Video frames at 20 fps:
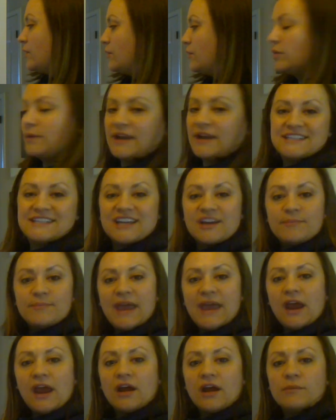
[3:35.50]
we're ready to
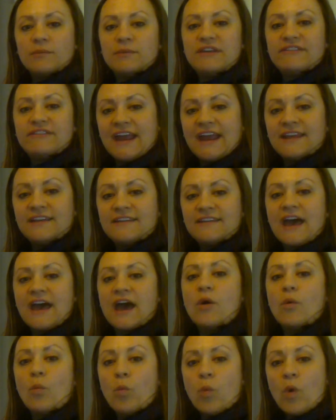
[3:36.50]
compare, and we find
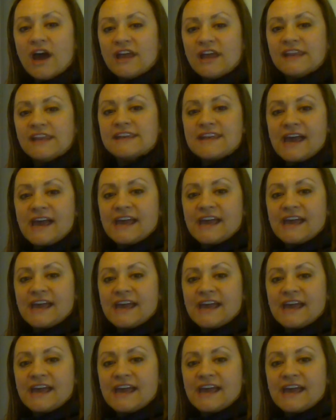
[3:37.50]
that 1 and
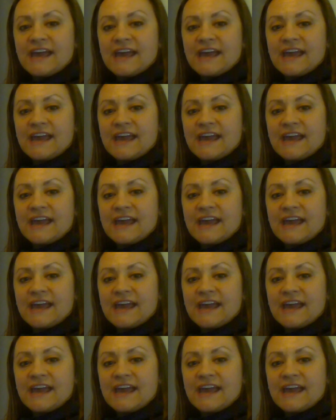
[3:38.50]
9/10